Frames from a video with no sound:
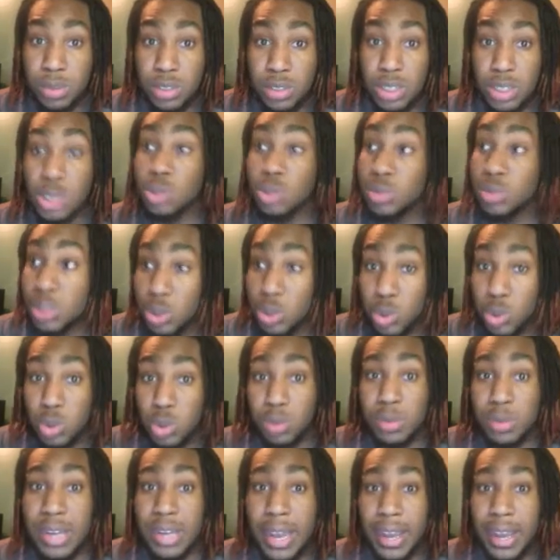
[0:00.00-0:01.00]

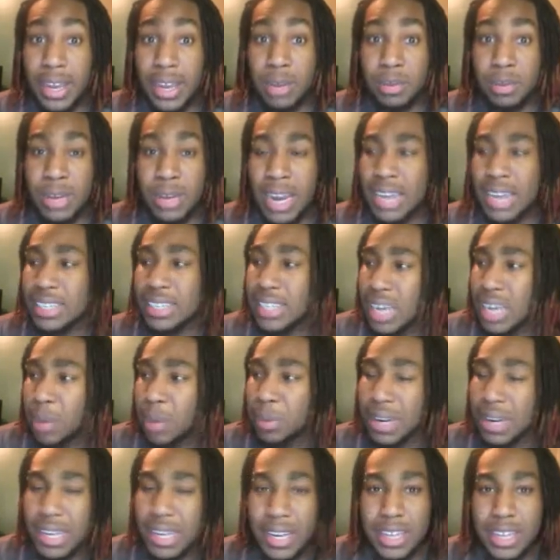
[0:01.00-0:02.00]
YouTube game, god
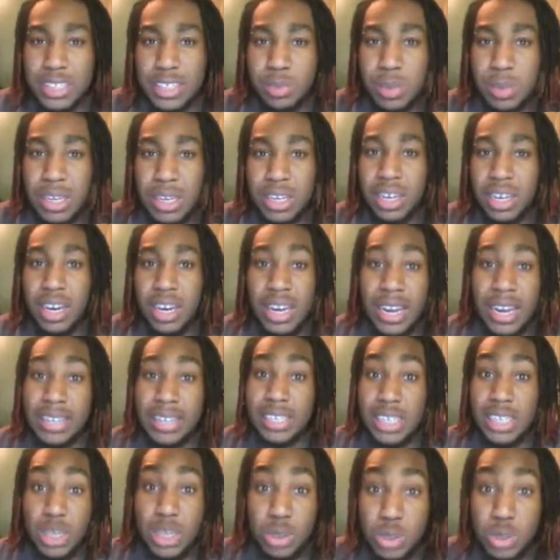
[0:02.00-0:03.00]
damn it, I can't speak, in
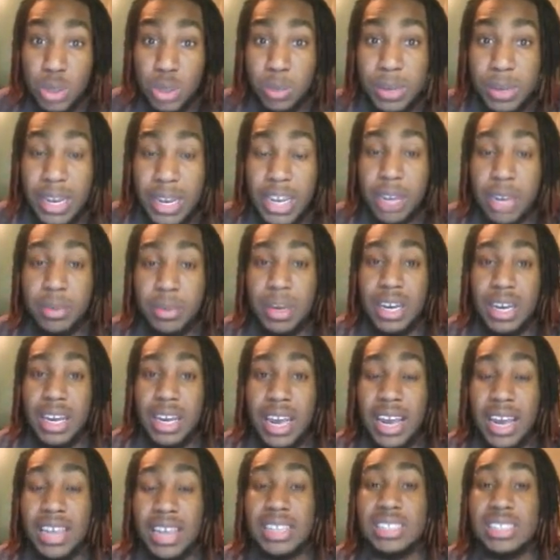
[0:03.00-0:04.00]
the YouTube game,
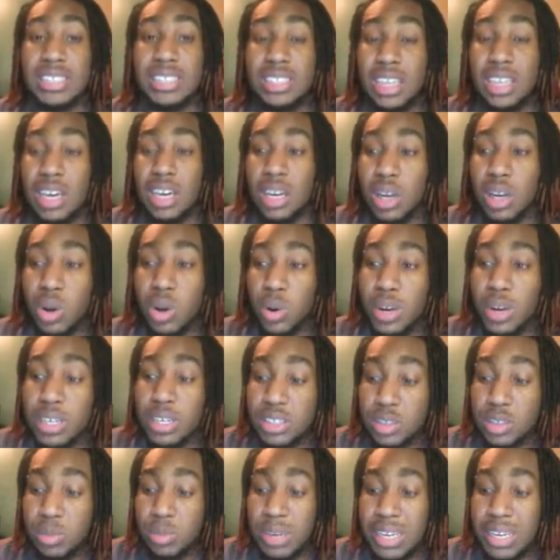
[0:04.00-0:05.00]
it's
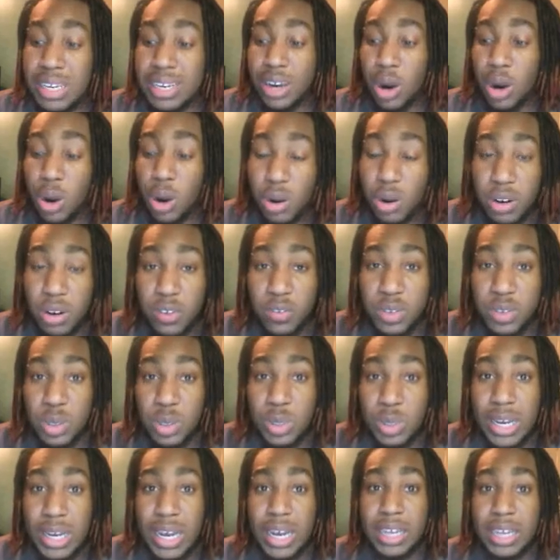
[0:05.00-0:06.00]
going to be harder for
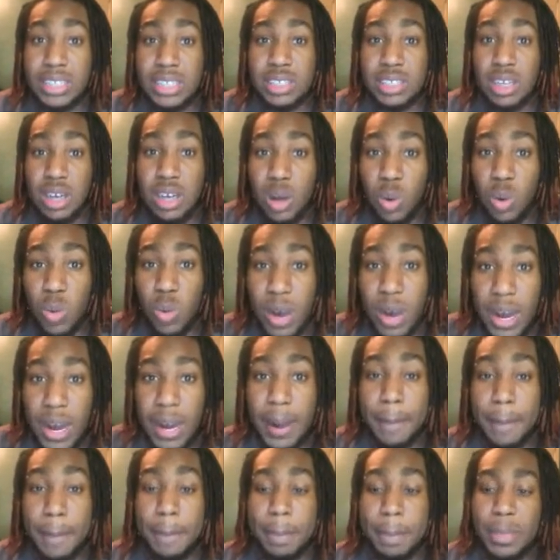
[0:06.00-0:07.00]
you guys.
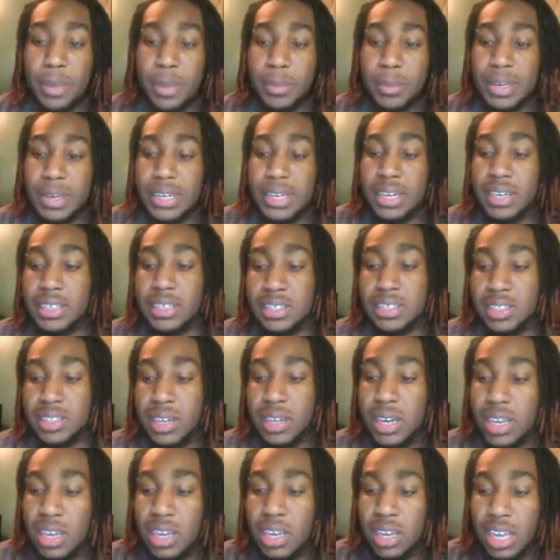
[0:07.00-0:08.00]
Why? Because
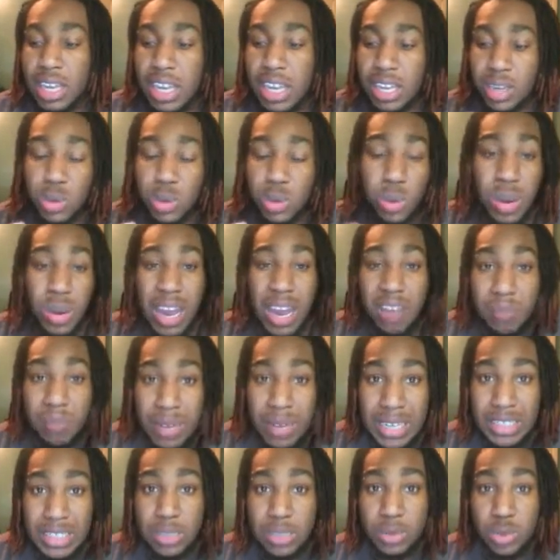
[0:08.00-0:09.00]
you don't have
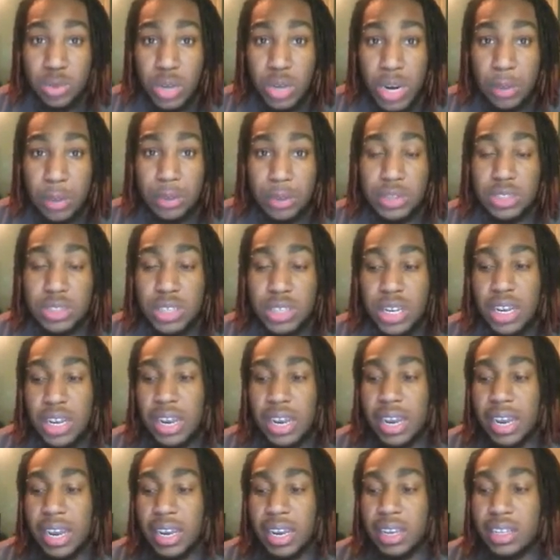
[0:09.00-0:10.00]
many subscribers,
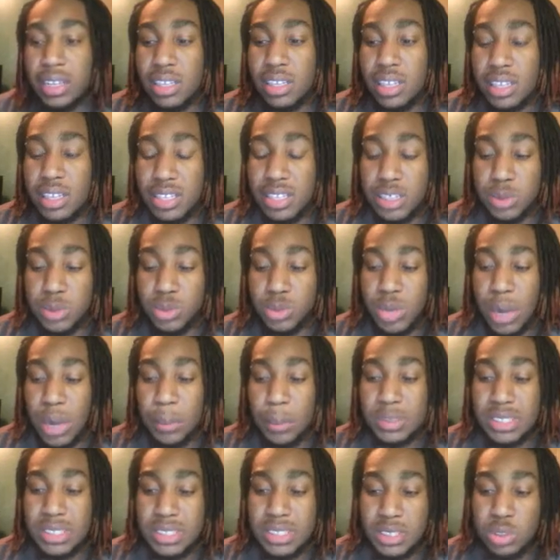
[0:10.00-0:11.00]
and the
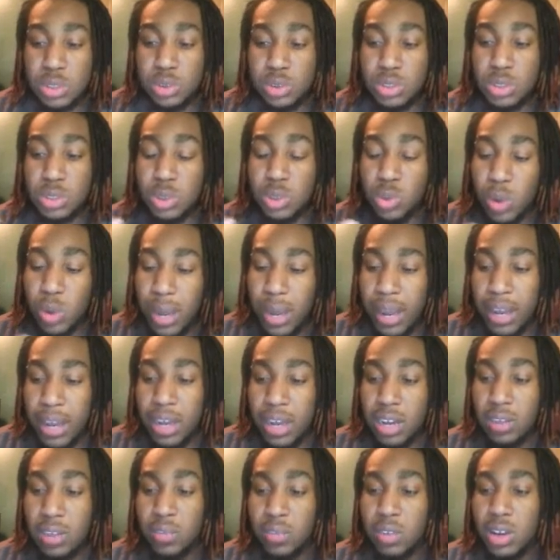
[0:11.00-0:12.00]
subscribers that you do
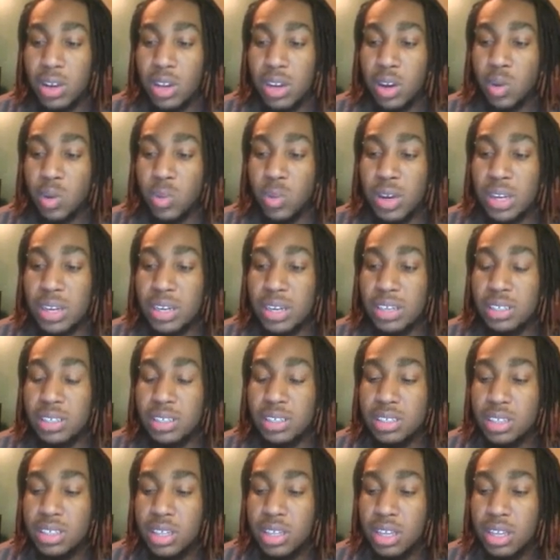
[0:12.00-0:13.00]
have,
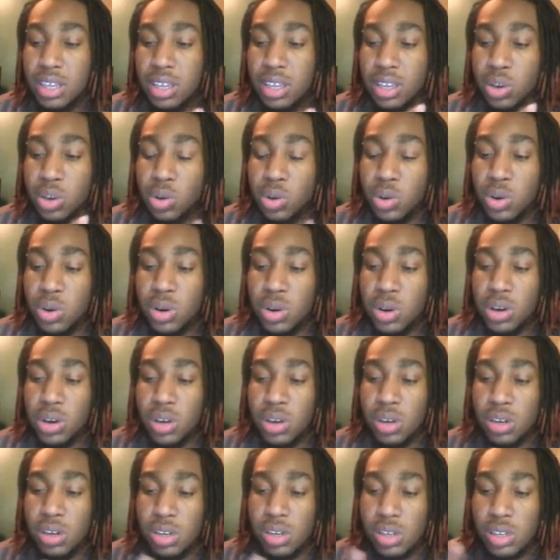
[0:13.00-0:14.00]
when
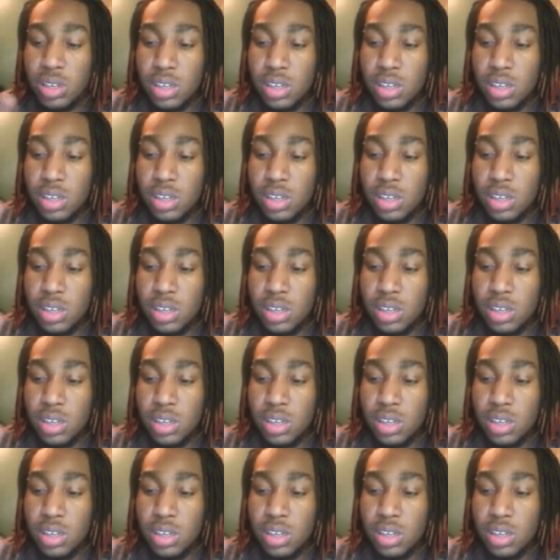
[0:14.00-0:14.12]
your